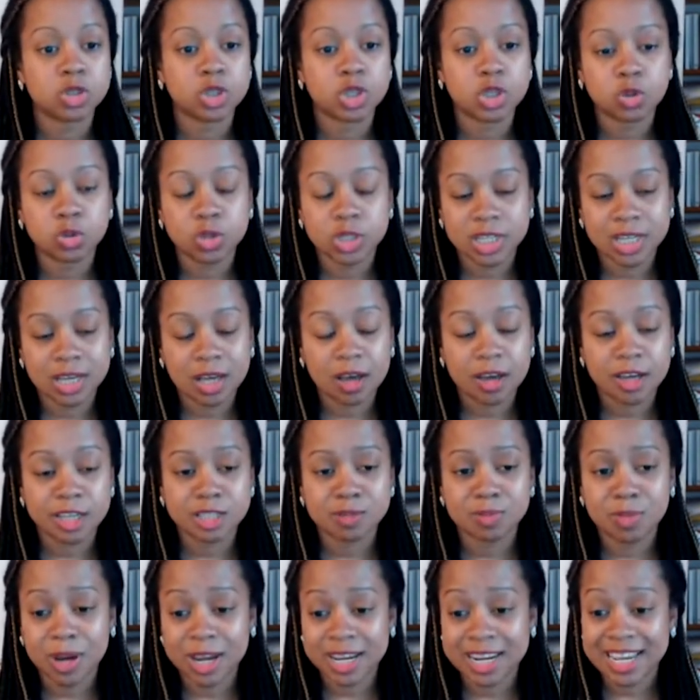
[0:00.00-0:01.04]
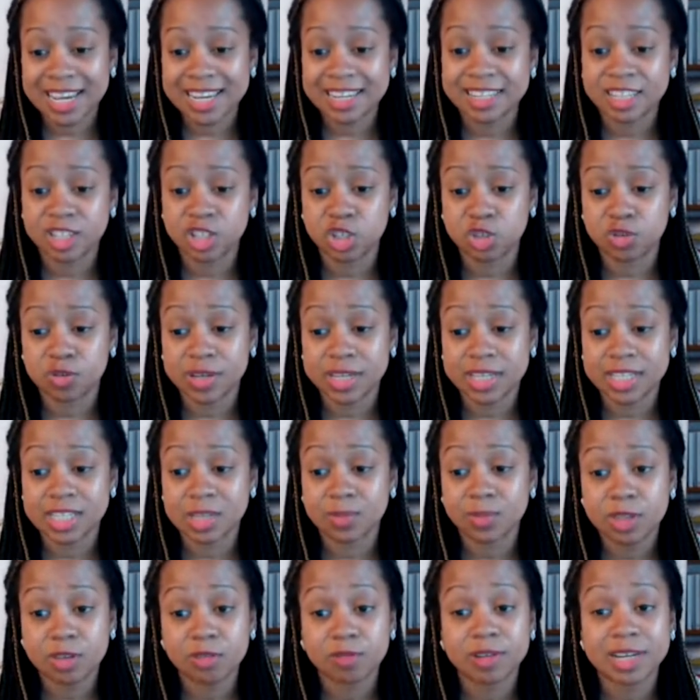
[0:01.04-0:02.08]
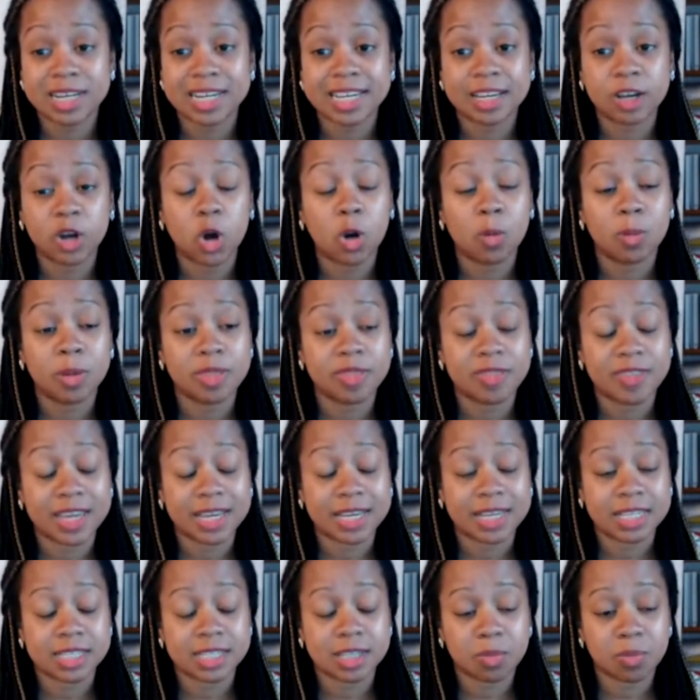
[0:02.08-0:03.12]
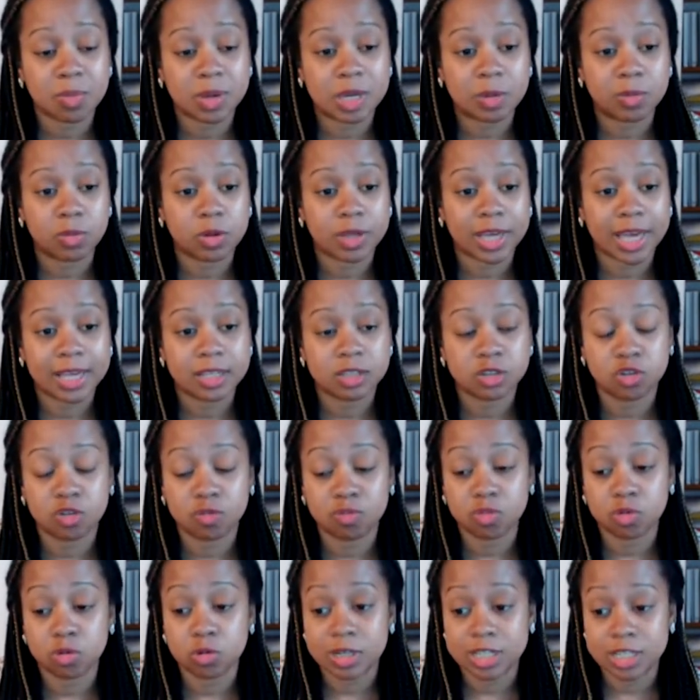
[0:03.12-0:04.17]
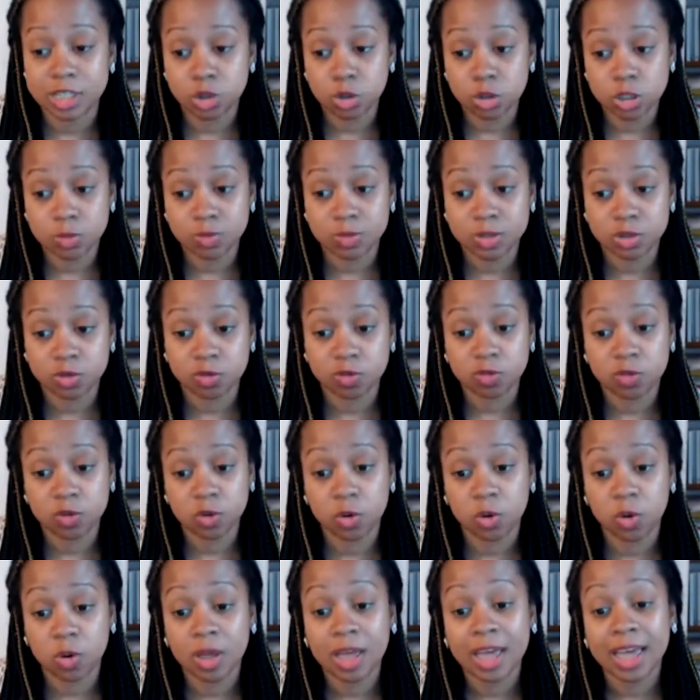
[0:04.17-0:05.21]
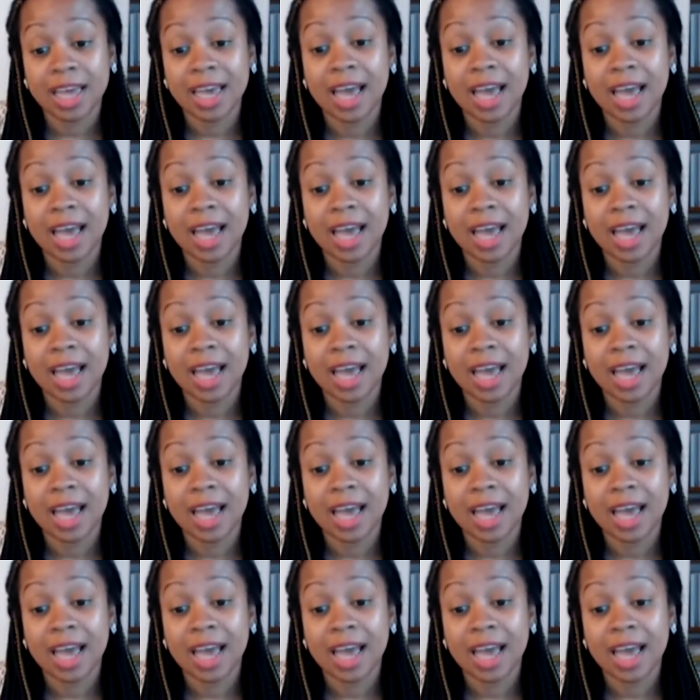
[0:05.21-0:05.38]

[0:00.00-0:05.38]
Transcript: UTIs, minor head injuries, some of the really common things that people get sort of brought into hospital for.